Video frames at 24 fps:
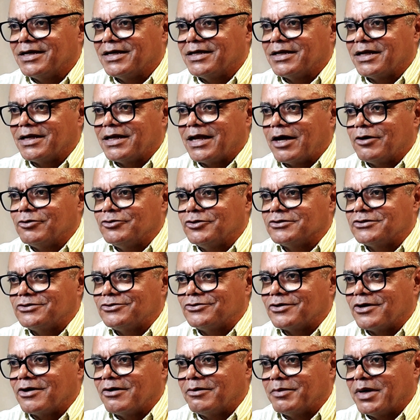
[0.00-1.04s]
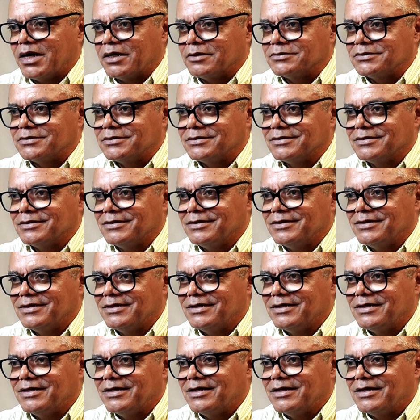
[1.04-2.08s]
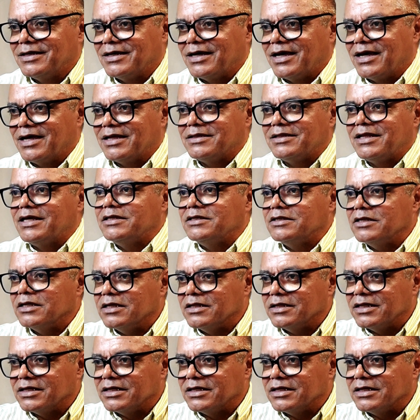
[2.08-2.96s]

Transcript: and allowed us to come out. And then